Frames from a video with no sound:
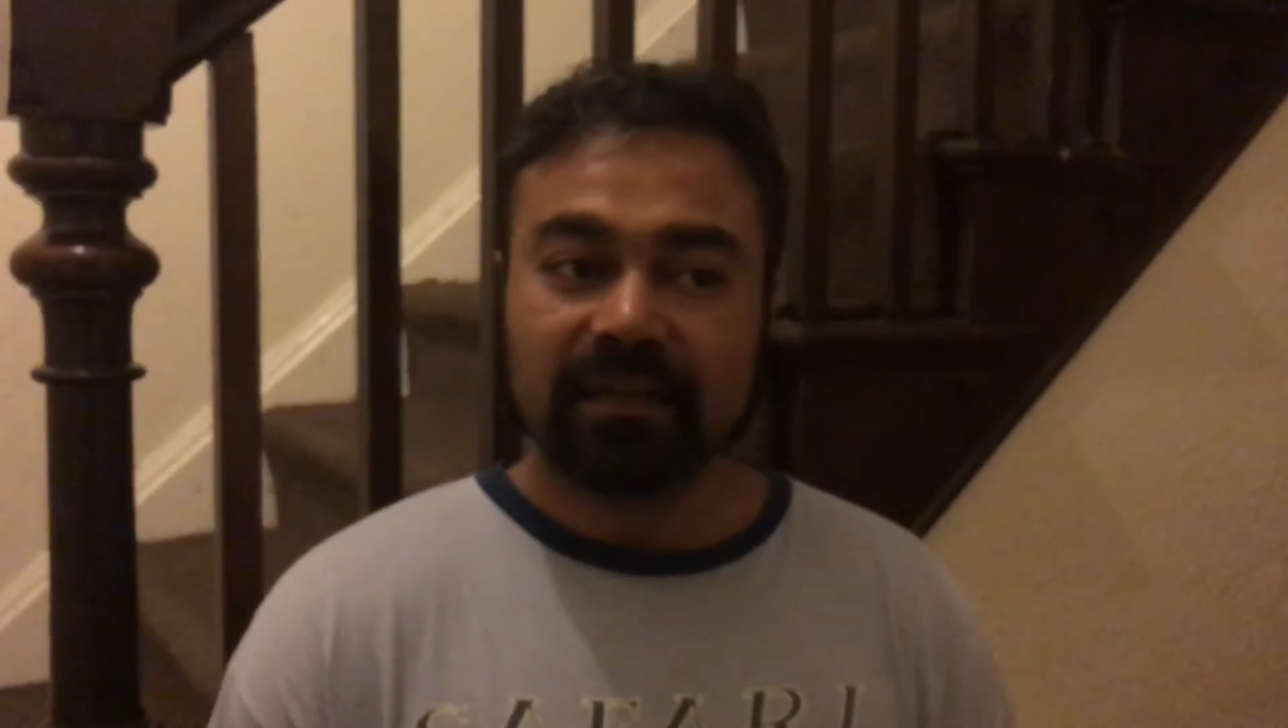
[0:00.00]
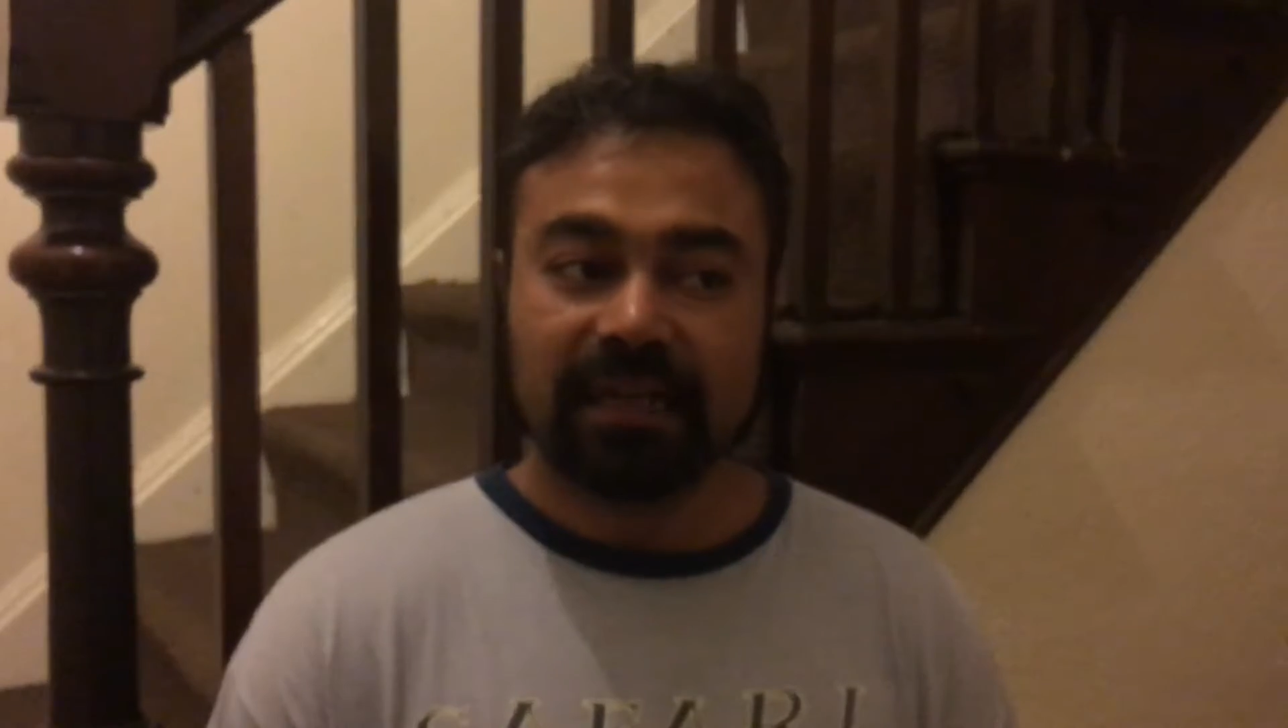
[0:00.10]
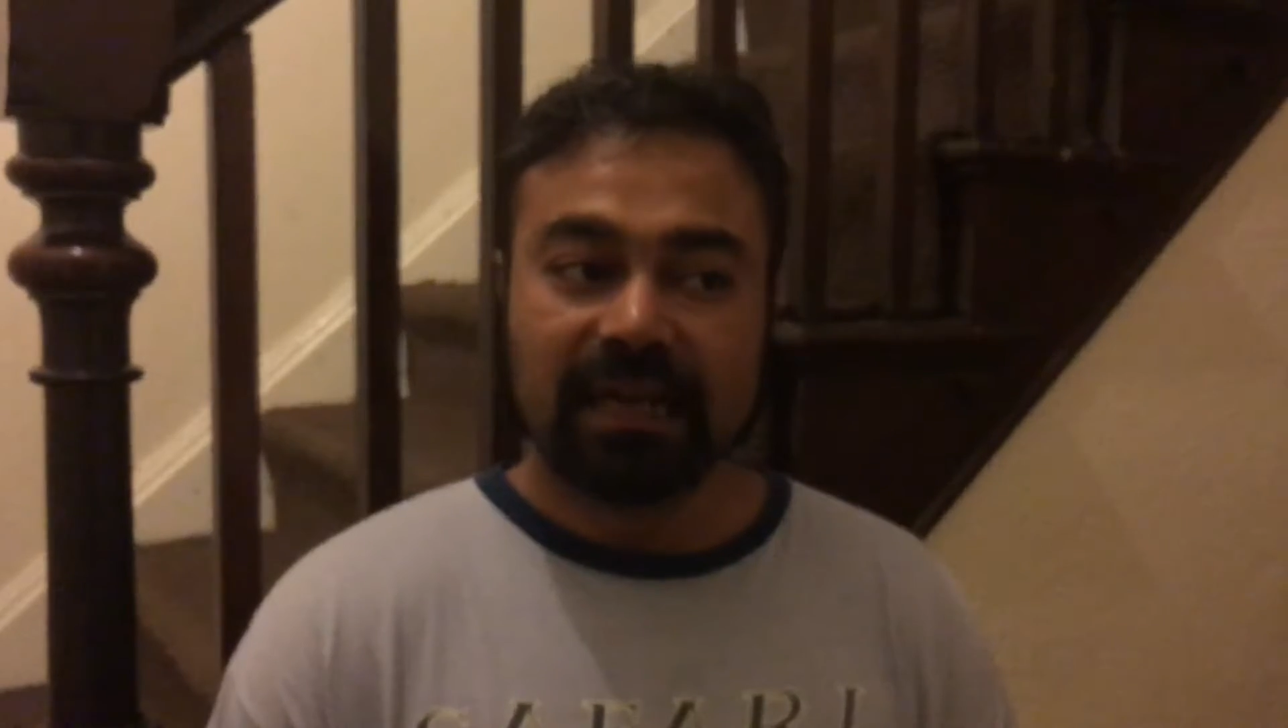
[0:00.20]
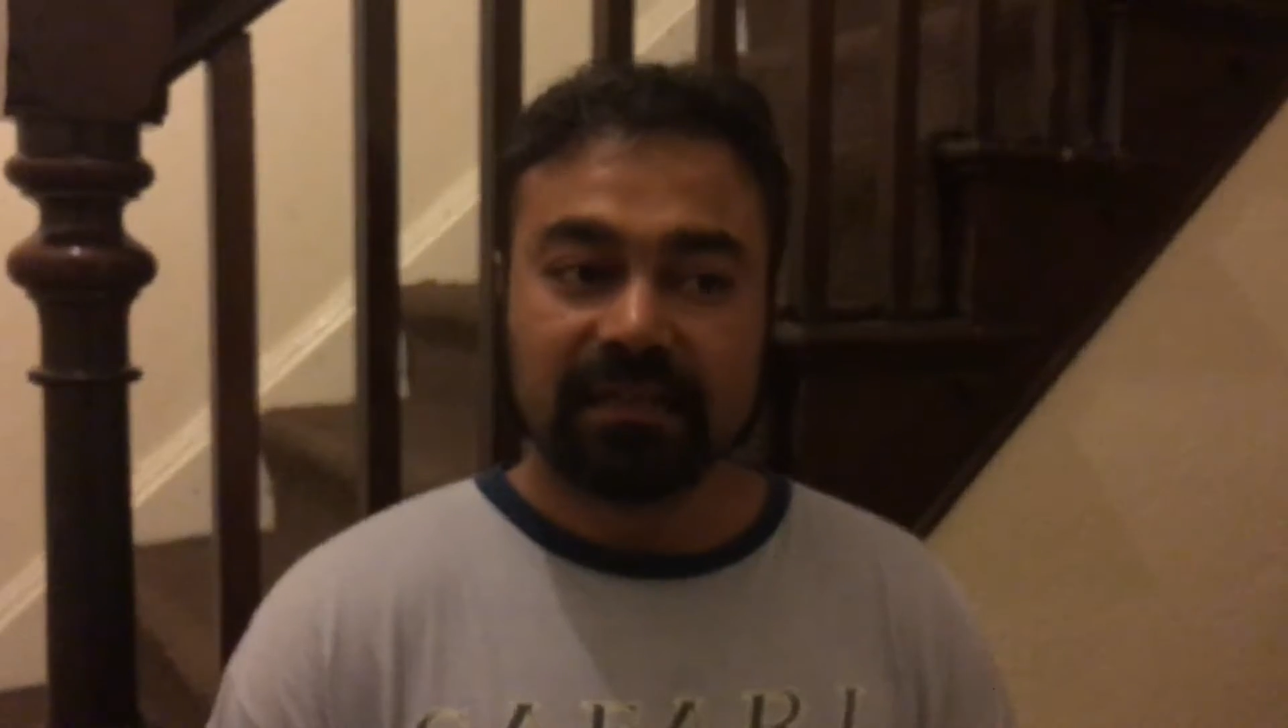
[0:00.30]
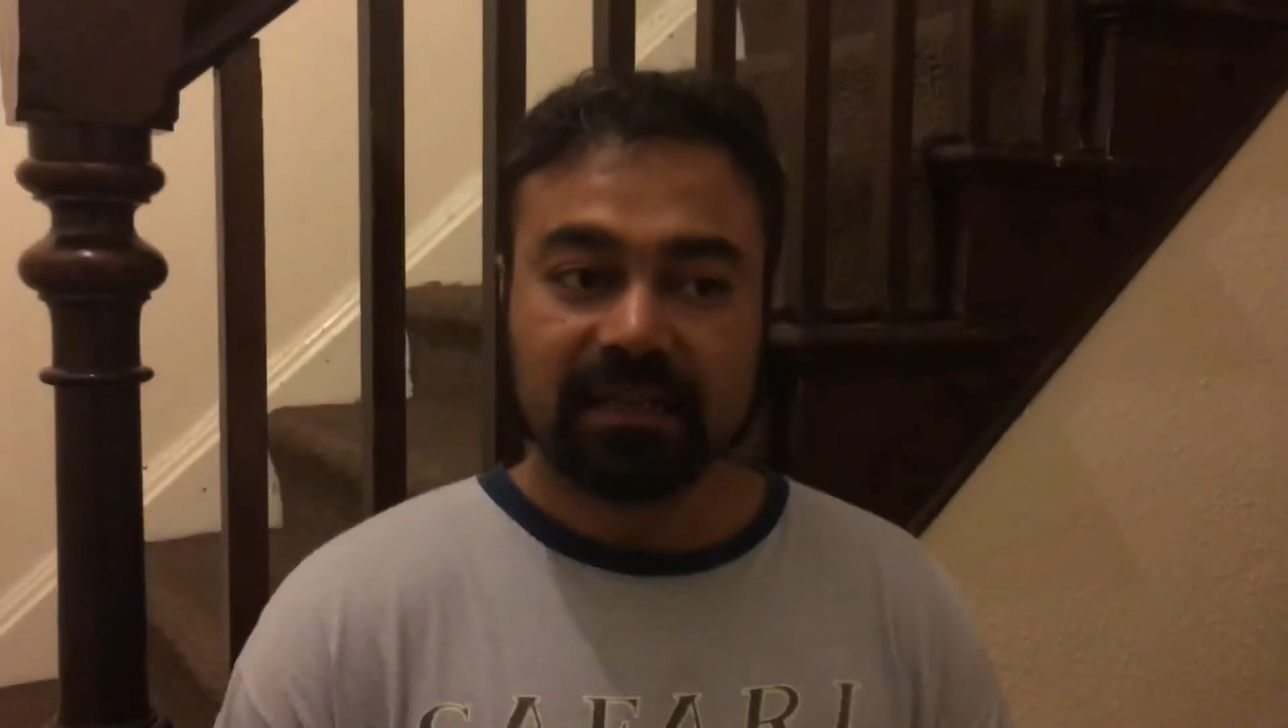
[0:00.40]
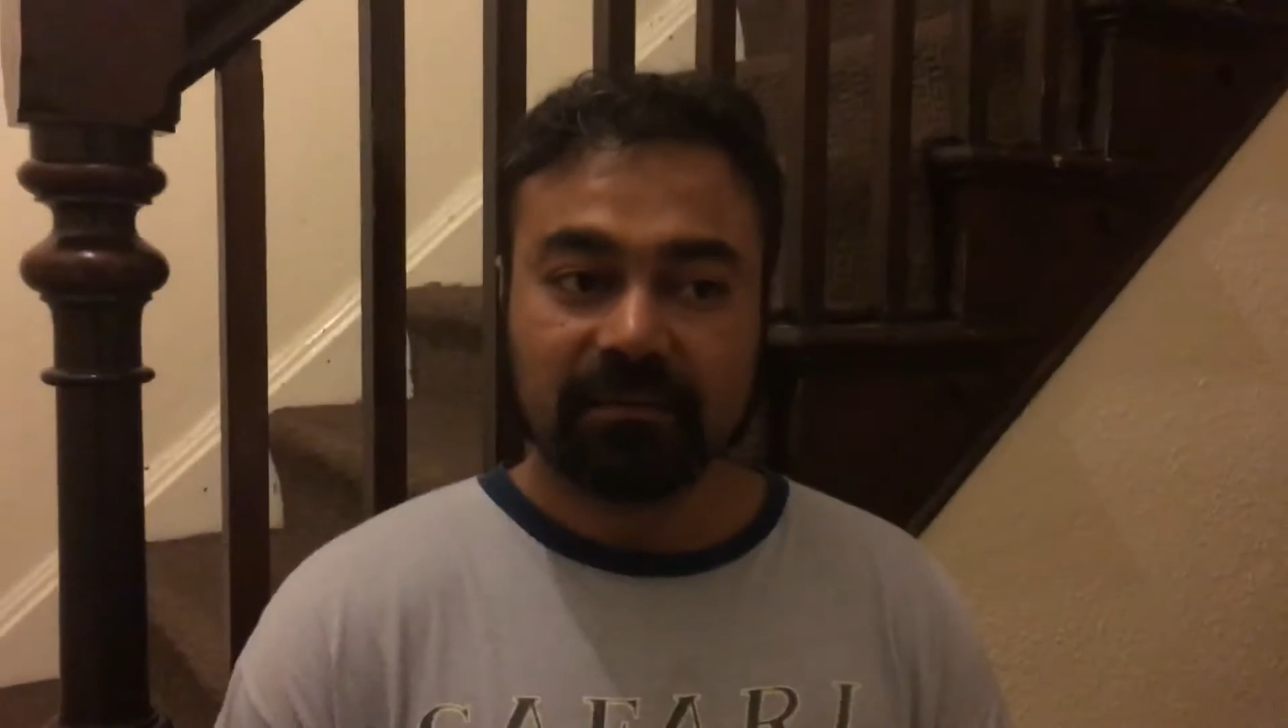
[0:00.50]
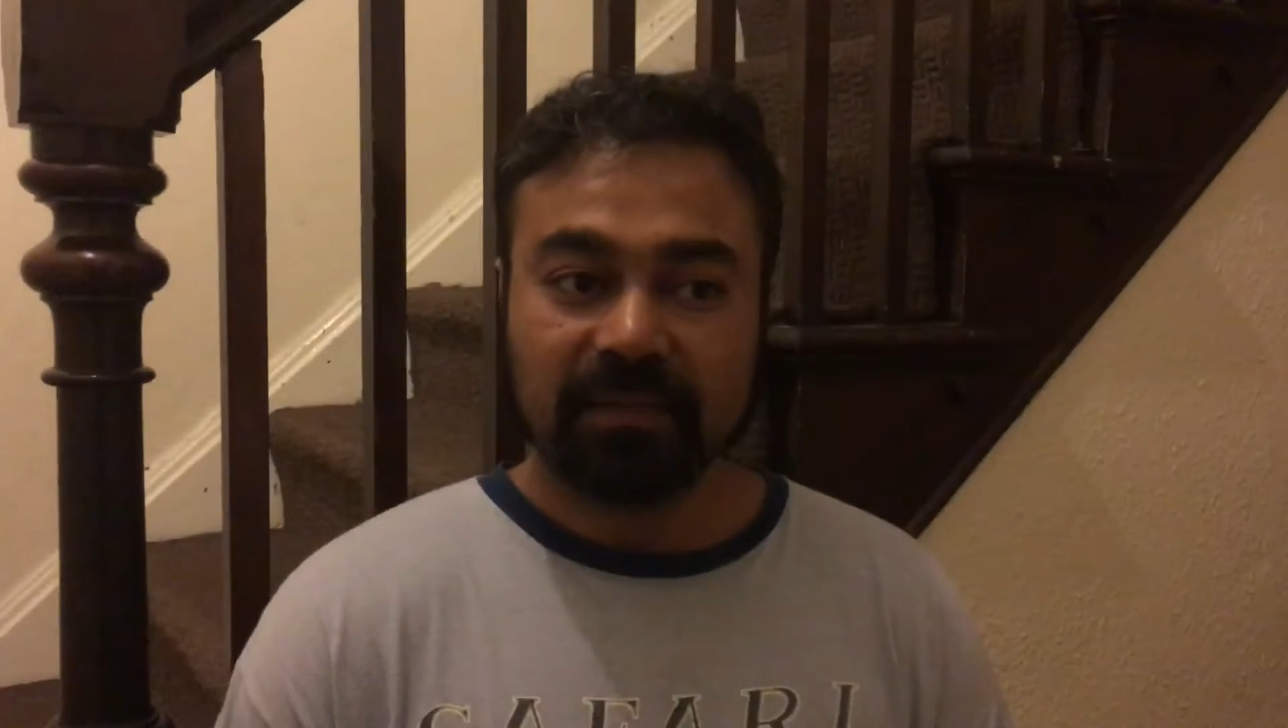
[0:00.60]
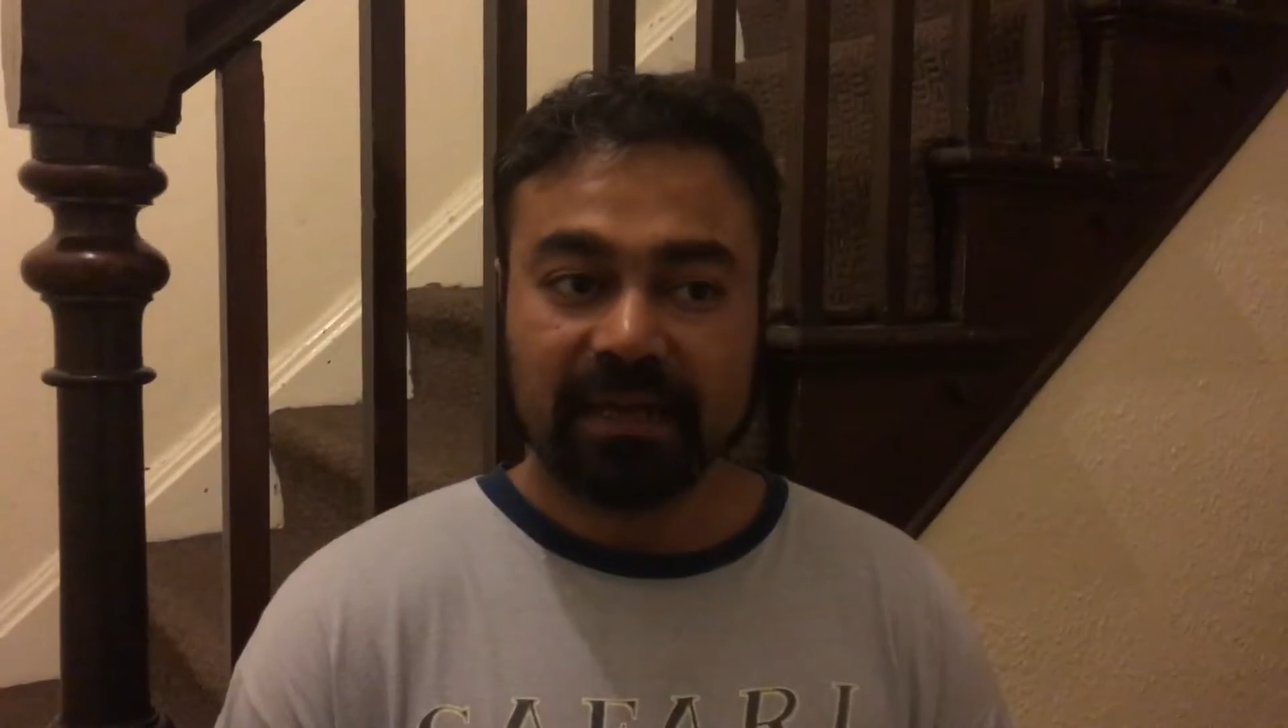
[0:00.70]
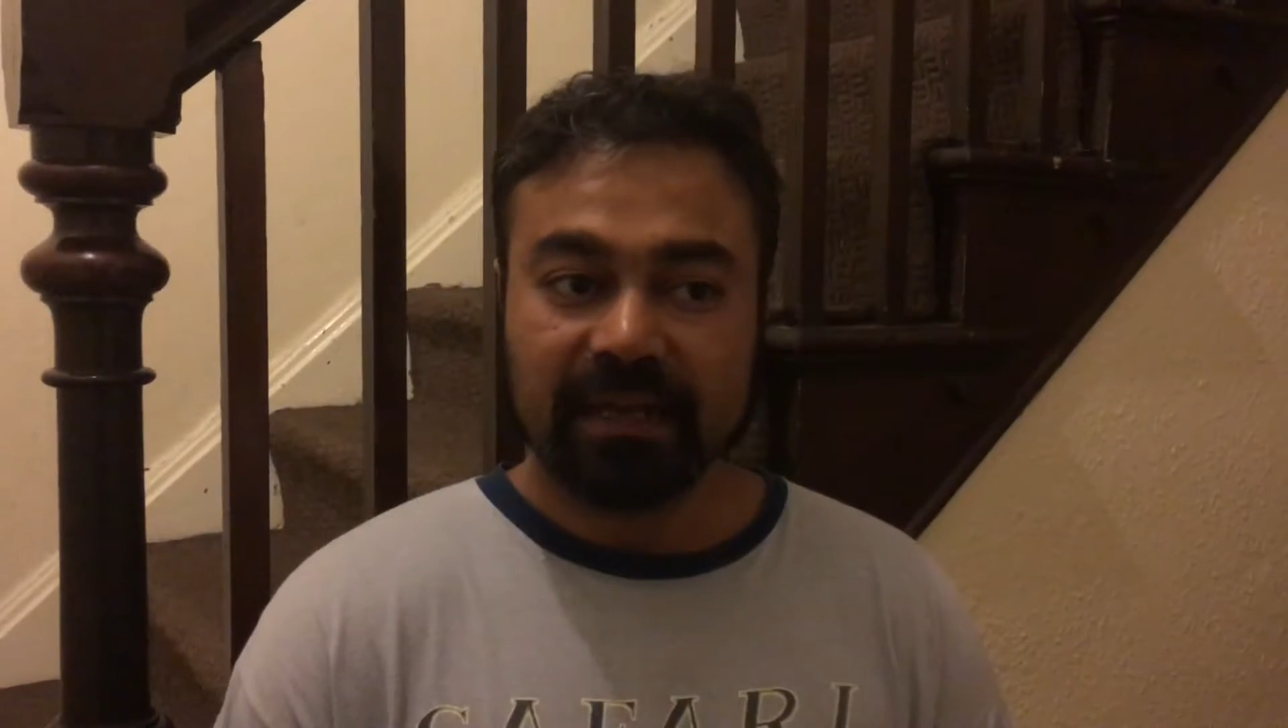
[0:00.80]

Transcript: Last time I